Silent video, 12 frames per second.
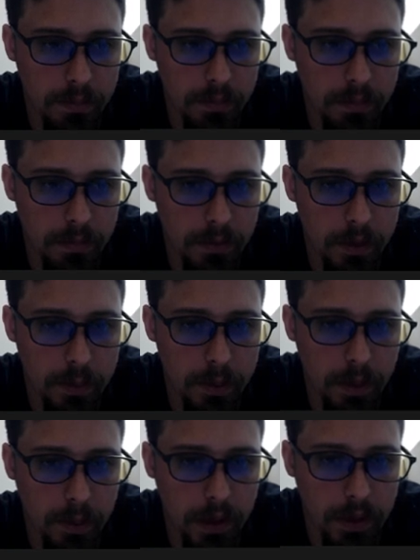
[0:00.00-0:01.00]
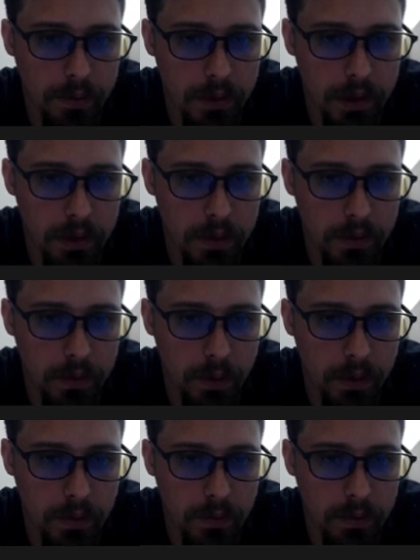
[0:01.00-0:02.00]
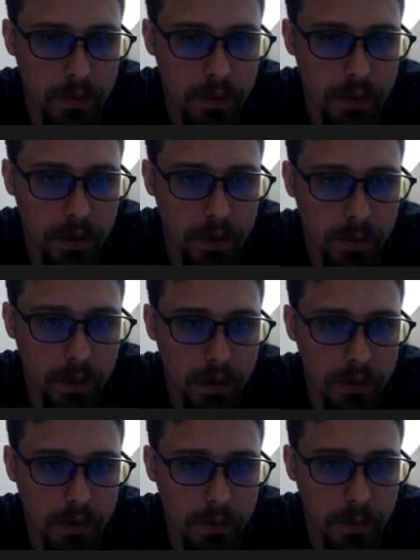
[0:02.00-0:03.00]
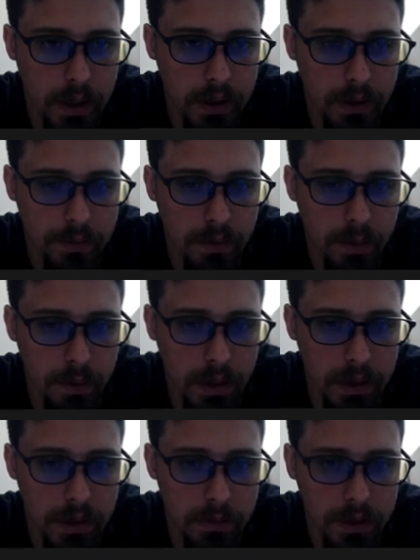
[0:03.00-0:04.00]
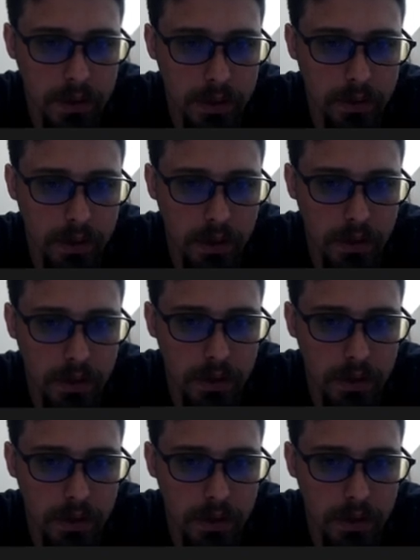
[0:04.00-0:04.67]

just be aware of these sort of, that you're going to run into mainly 4 possibilities here,